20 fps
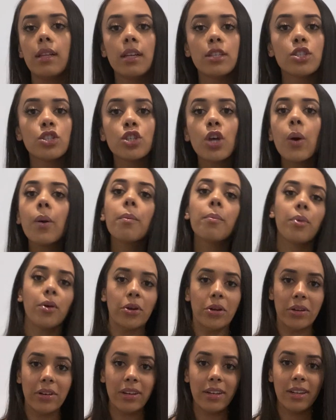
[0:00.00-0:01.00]
so
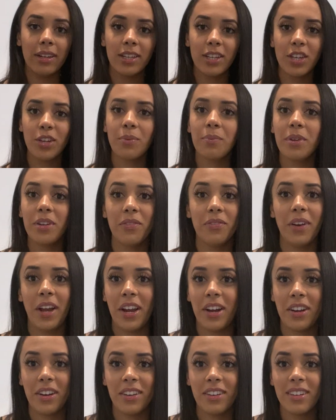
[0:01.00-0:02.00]
important.
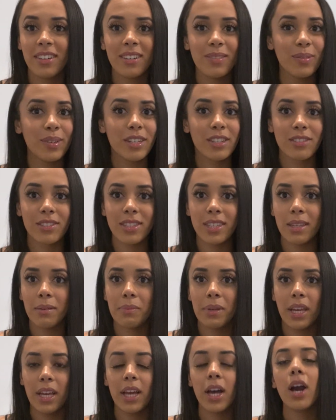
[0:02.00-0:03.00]
Humidifier when you're
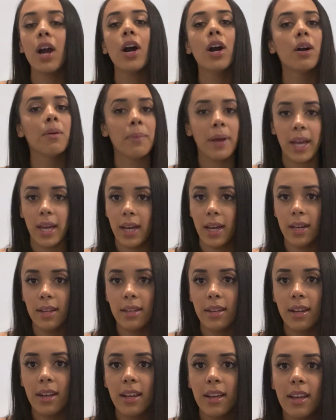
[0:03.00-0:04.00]
sleeping. Oh my god,
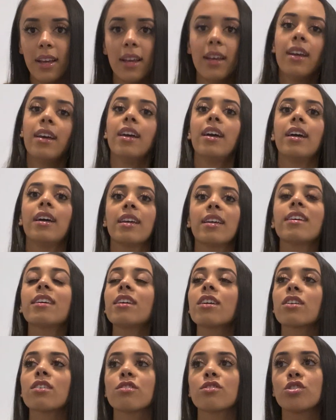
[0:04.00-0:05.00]

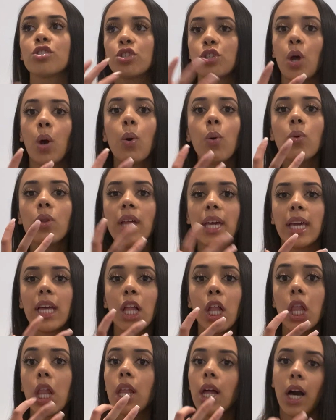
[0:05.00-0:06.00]
you're so like
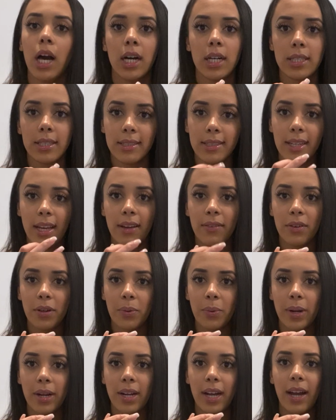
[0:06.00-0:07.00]
clogged
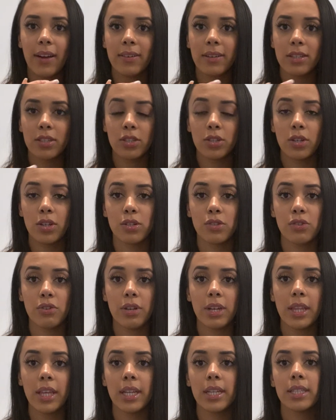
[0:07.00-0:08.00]
everywhere after
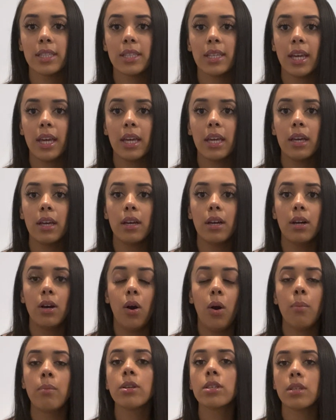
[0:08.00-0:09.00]
surgery that it's like
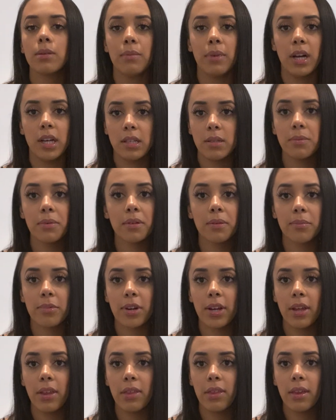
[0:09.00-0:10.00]
almost impossible to
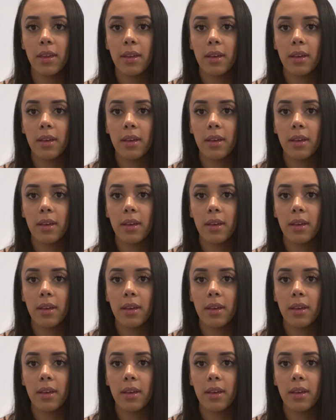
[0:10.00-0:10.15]
breathe